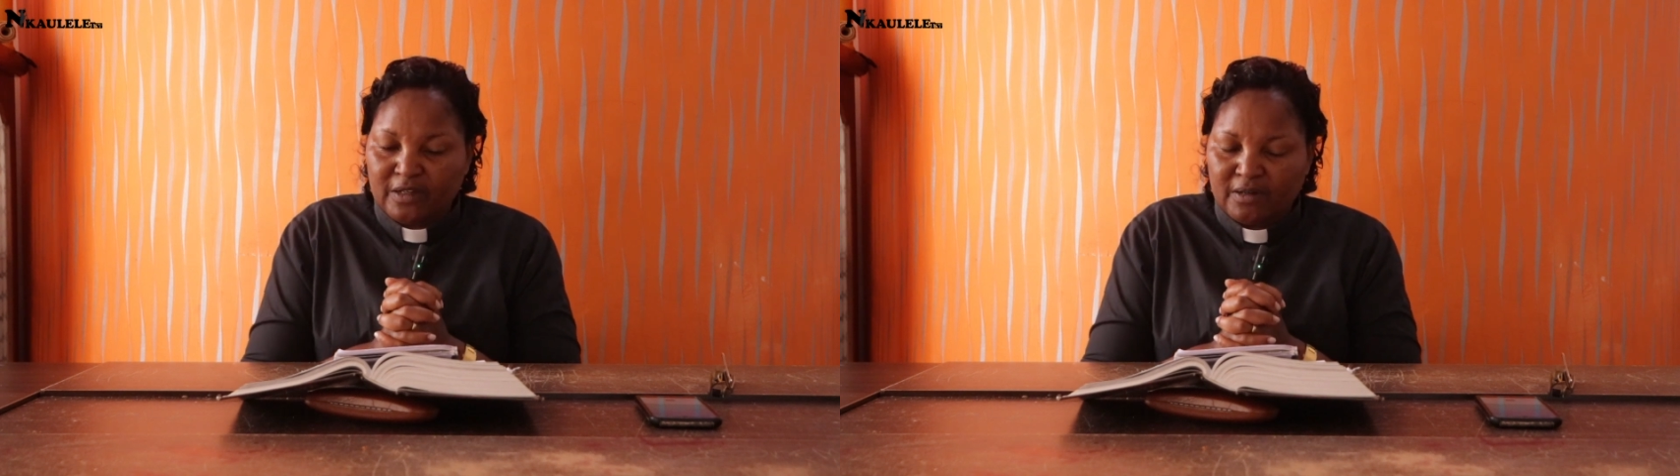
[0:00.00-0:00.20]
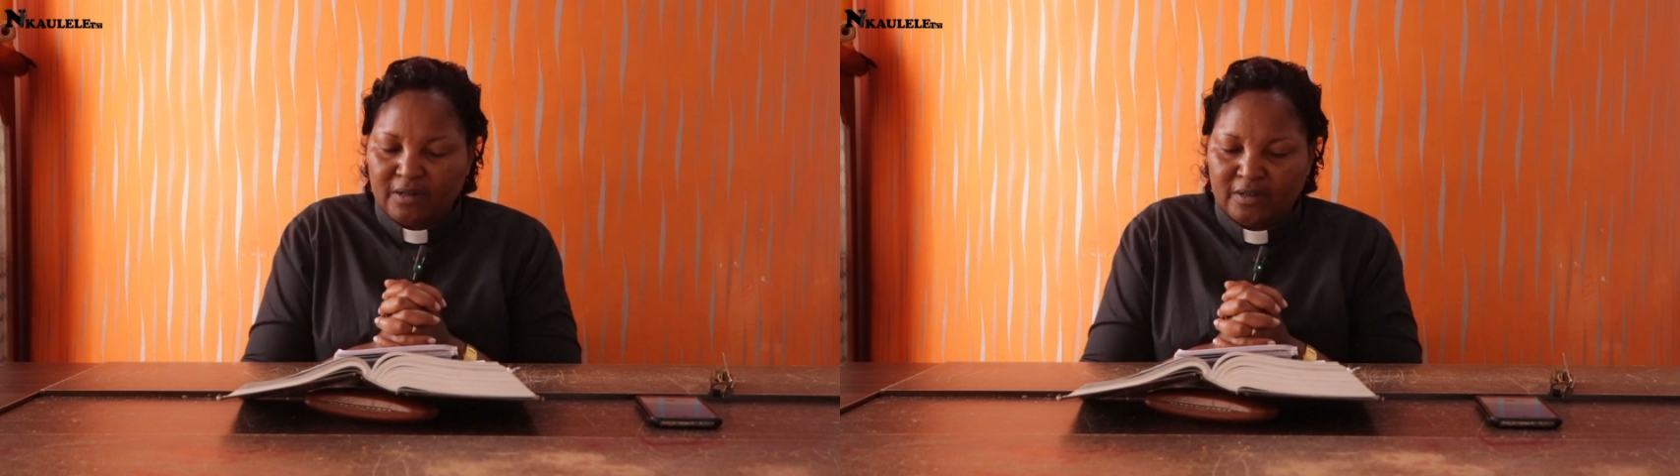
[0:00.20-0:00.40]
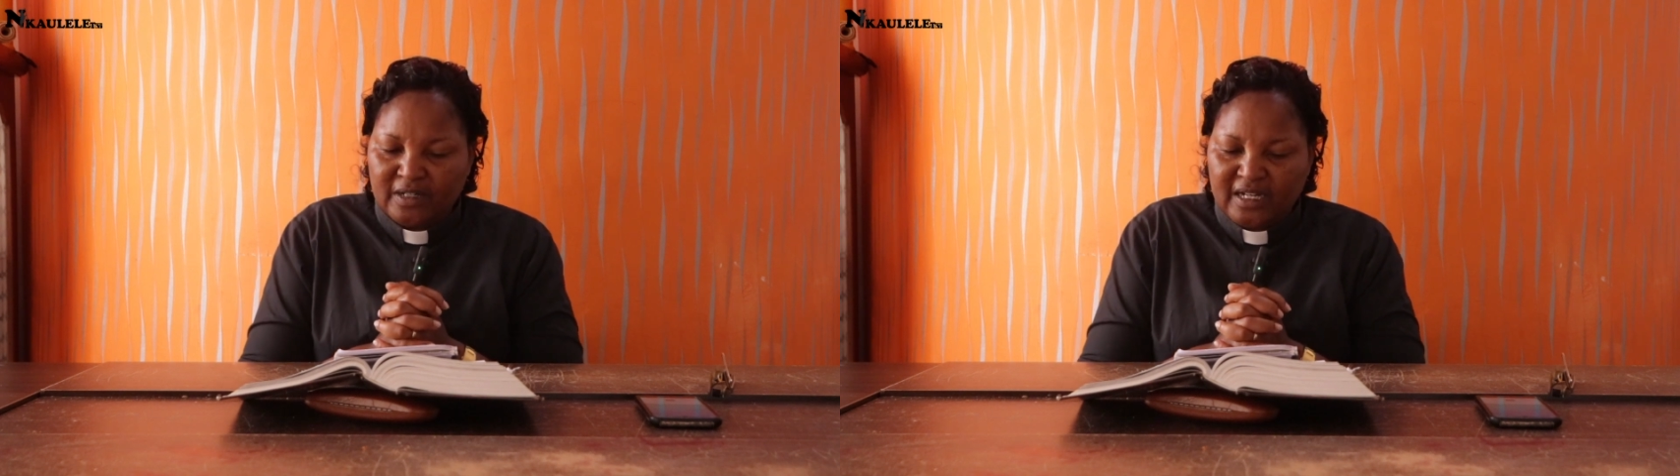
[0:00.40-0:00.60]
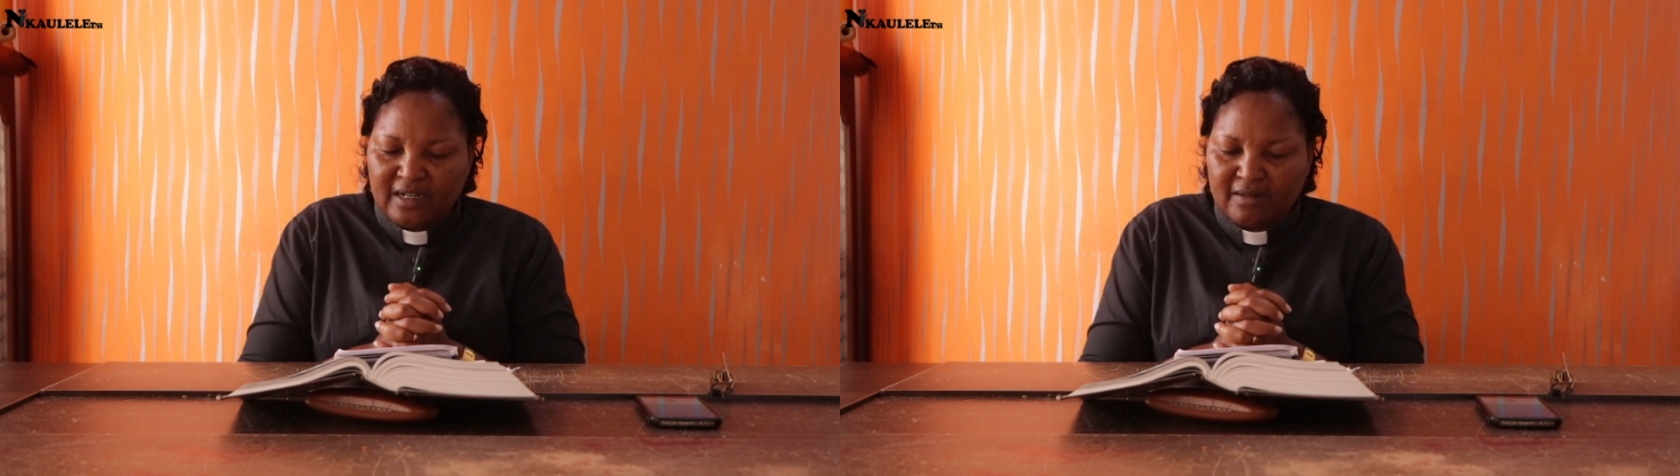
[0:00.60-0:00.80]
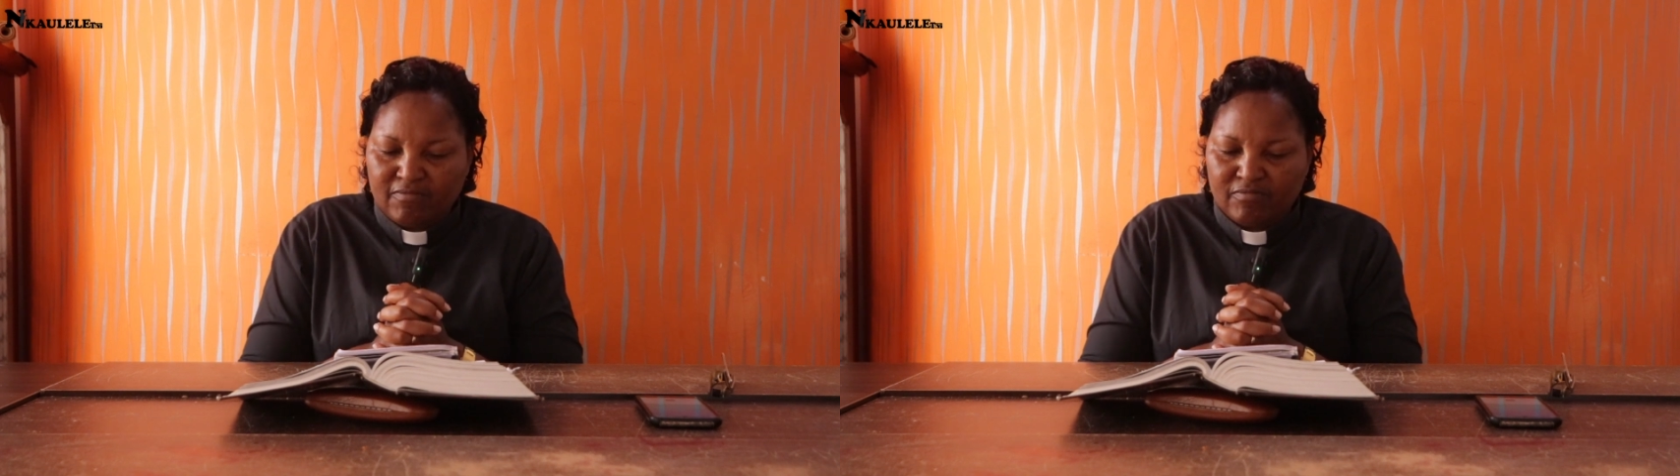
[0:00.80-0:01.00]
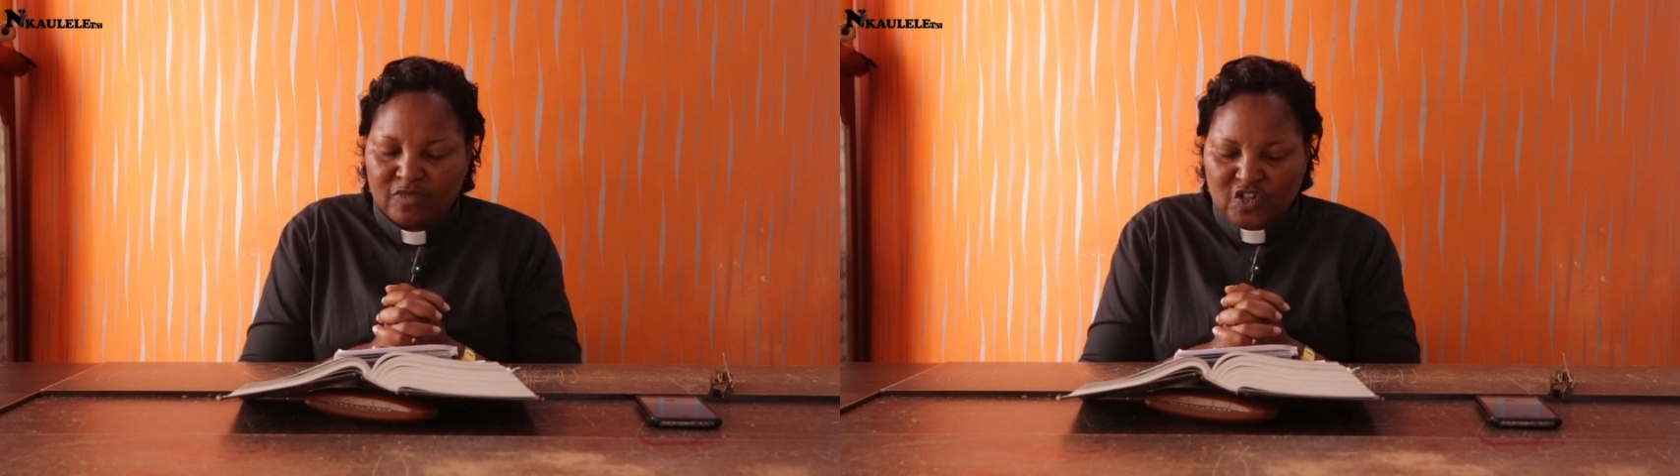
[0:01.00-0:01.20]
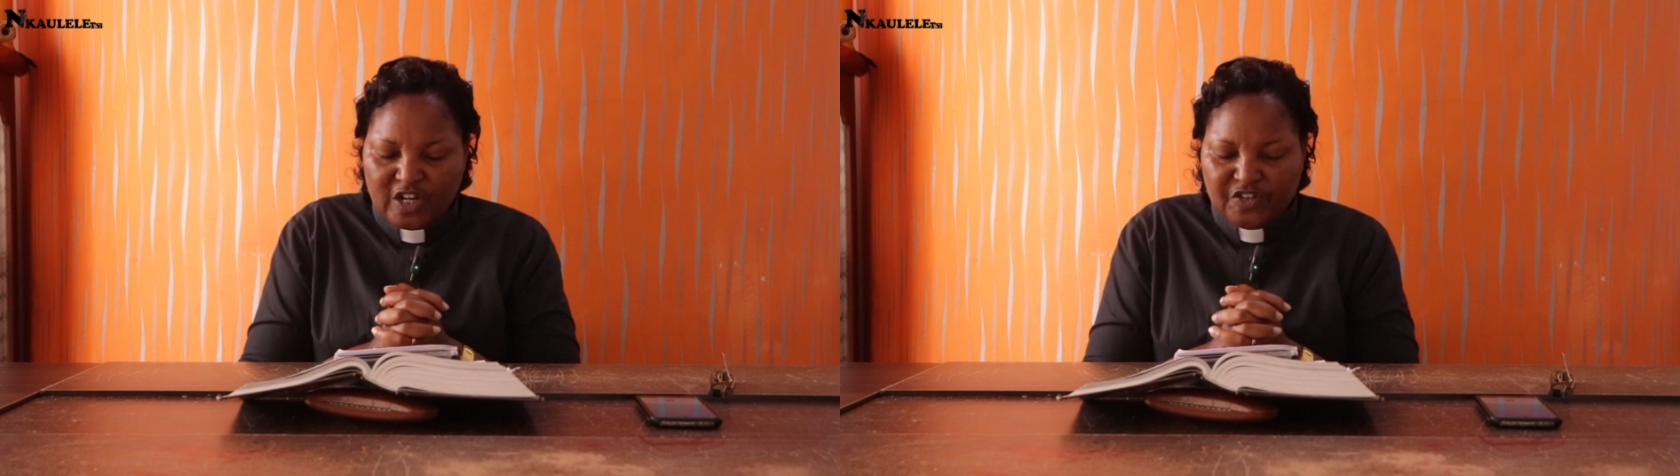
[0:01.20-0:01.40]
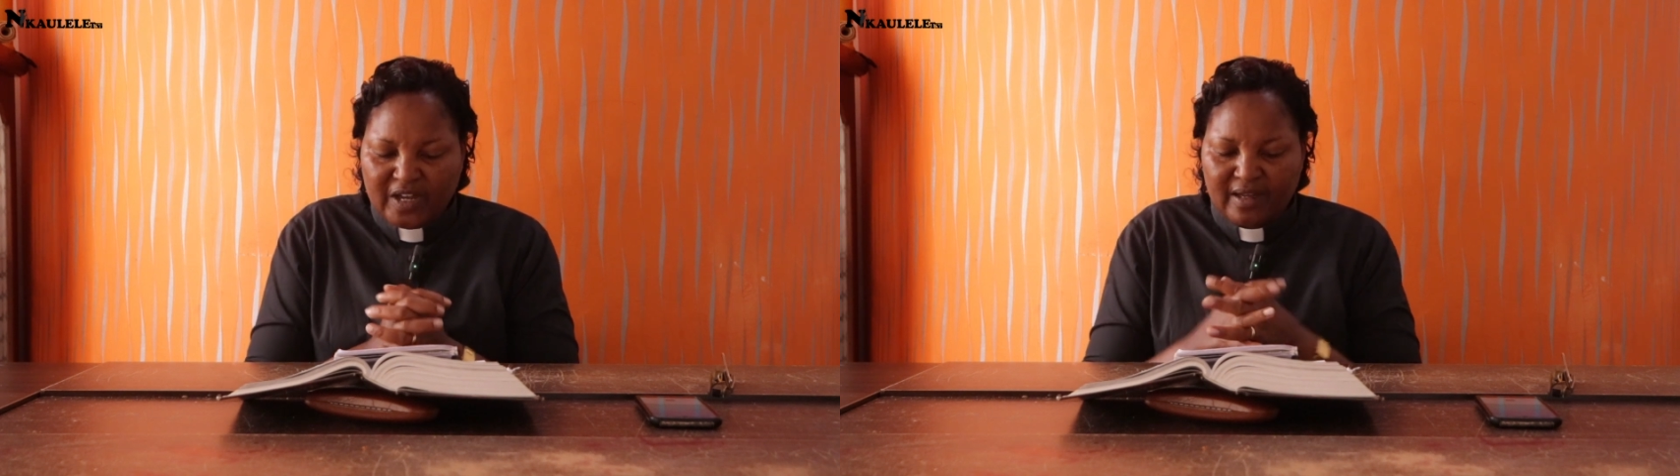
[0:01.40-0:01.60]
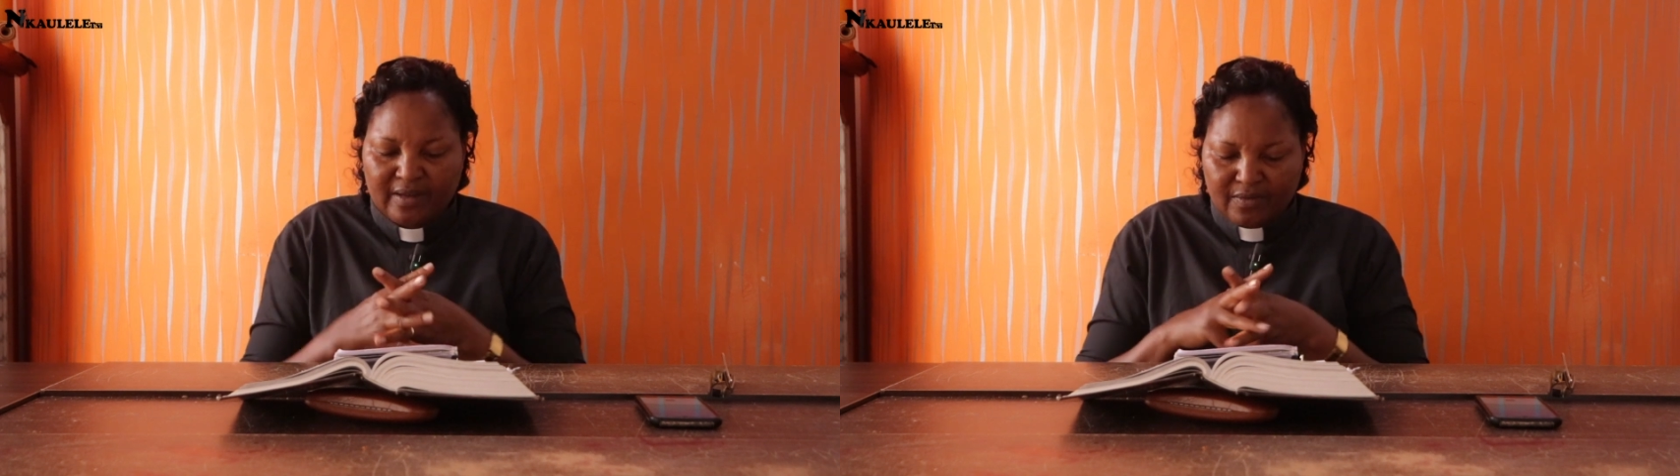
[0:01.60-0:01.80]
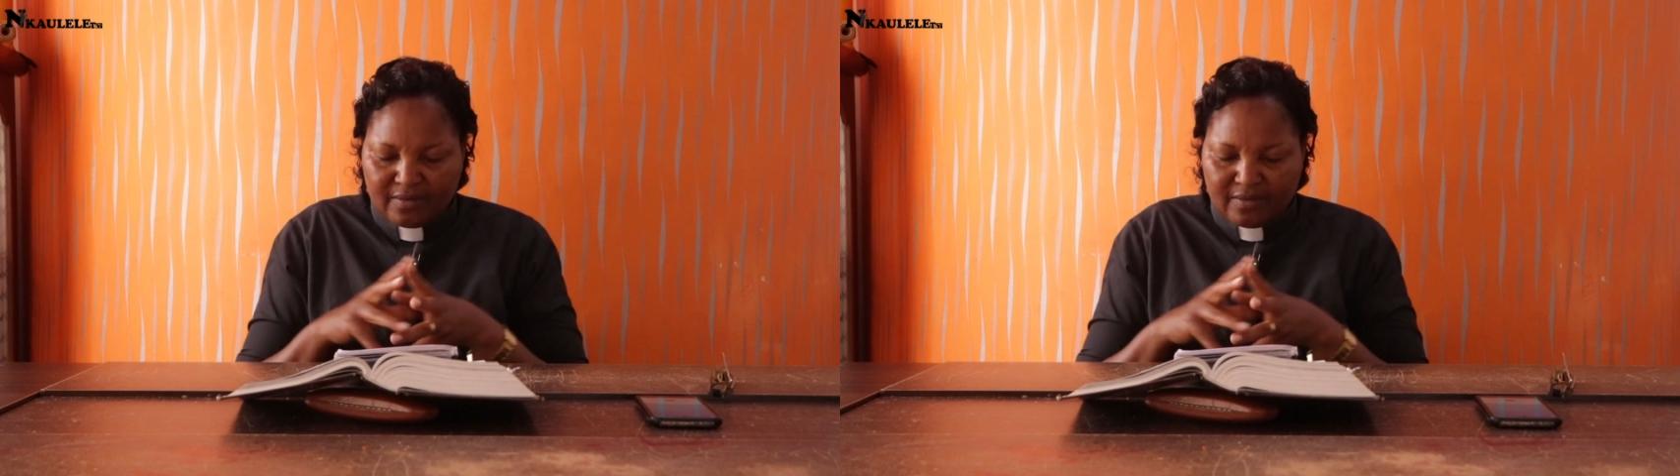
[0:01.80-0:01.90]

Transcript: uh, on um, treasure,